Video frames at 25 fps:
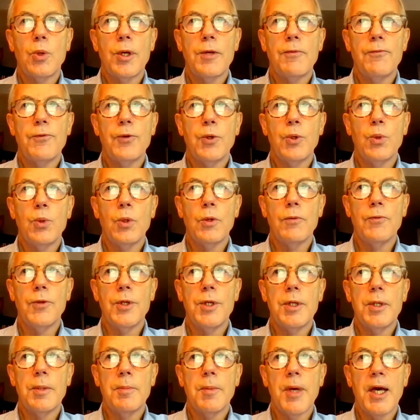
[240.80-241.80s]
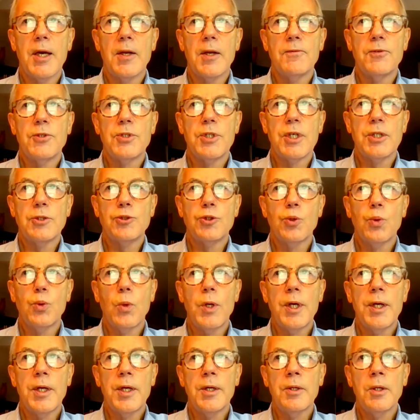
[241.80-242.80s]
quick view of the amount of sensor
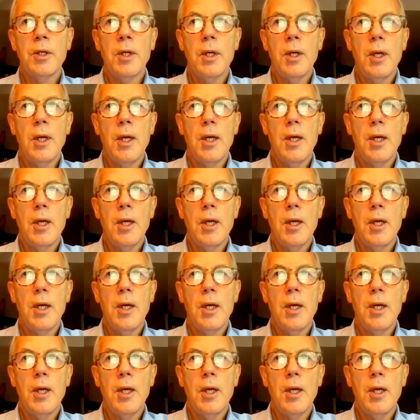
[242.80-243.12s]
wear,